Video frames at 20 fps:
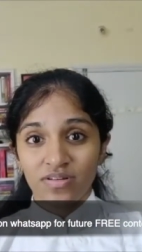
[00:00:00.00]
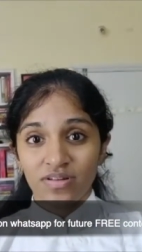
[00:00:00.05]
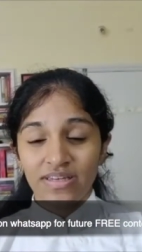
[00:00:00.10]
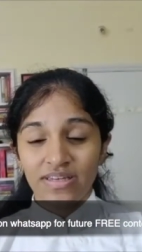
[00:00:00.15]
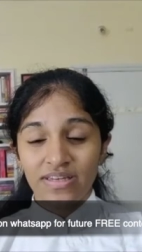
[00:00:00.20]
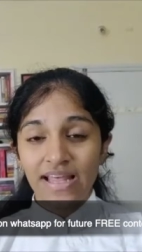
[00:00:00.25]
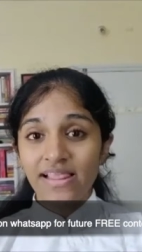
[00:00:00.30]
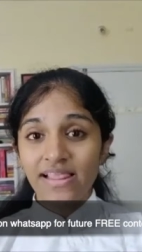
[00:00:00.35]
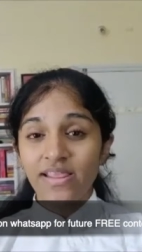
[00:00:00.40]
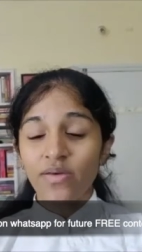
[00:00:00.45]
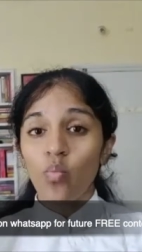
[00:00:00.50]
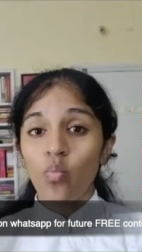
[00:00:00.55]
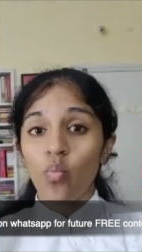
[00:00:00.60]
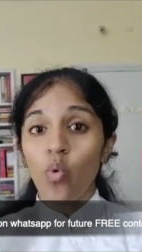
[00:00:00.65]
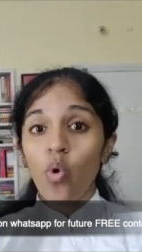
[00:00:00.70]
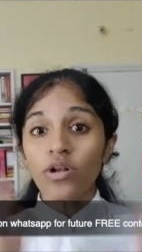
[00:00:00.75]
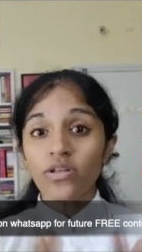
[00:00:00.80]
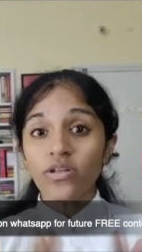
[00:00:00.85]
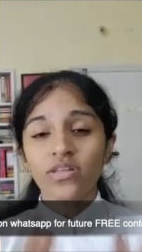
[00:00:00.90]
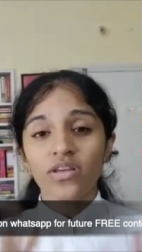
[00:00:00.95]
Tell them
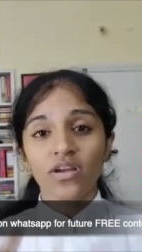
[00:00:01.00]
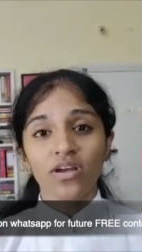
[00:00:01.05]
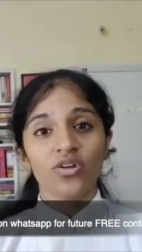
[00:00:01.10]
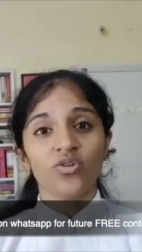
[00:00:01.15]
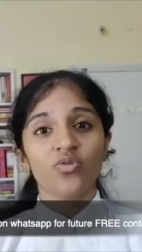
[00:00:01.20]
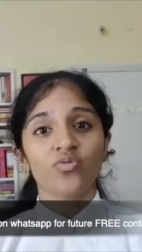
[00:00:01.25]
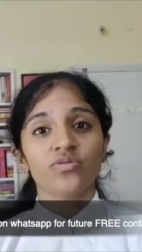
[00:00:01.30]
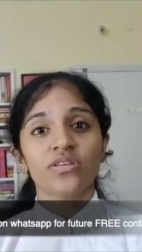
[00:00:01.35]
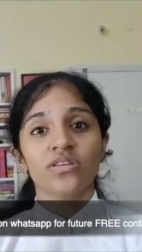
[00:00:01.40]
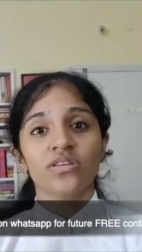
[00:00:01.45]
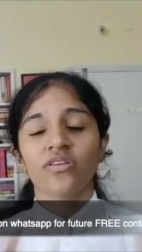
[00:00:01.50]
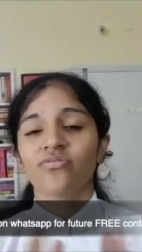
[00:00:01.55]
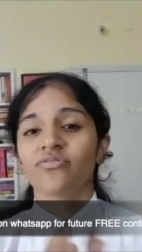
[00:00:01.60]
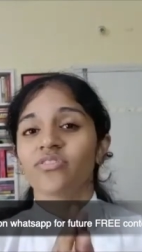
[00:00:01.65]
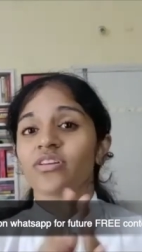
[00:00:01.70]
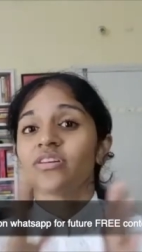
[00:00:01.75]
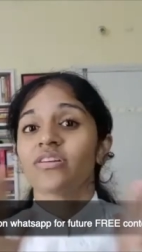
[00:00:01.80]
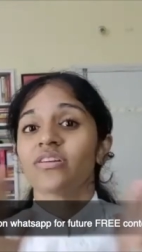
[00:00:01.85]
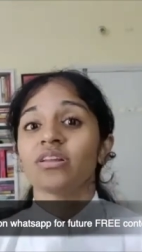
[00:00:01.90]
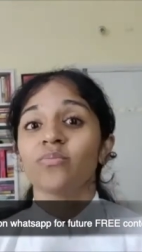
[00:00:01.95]
what they are losing if the
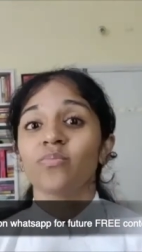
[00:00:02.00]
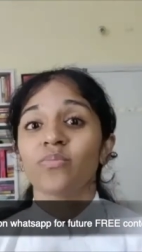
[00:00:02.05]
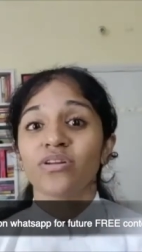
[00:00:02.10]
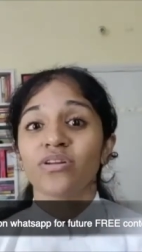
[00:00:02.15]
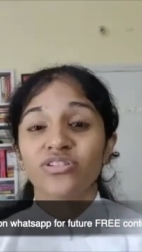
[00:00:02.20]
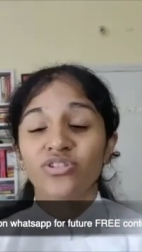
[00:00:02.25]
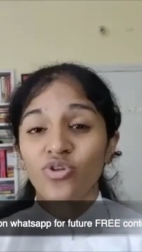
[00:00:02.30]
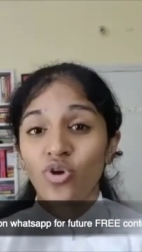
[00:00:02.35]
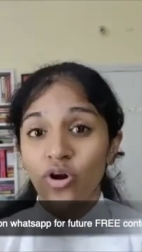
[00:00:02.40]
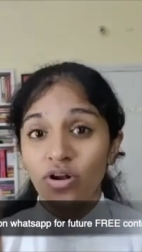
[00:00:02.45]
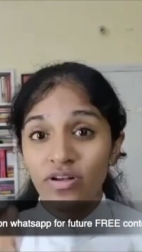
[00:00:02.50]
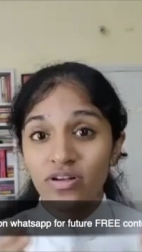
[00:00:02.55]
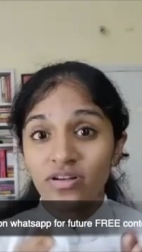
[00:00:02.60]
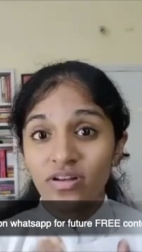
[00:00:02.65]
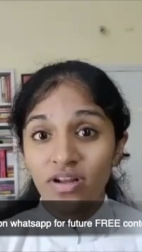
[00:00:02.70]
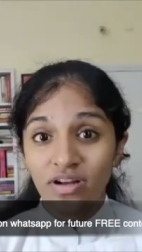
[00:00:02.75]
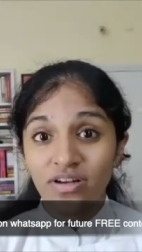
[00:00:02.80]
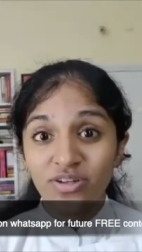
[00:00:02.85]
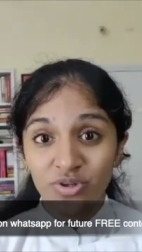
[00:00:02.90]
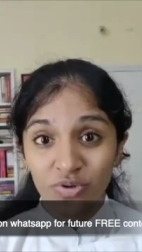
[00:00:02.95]
treatment is not
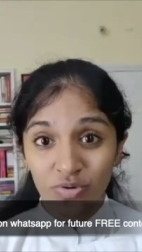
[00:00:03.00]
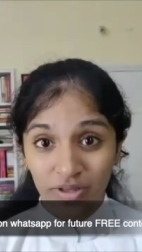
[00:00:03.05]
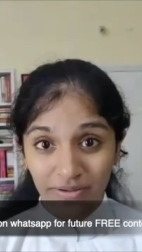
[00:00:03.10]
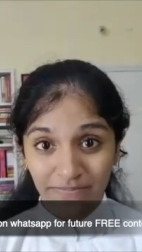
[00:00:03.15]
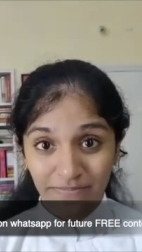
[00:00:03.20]
done today.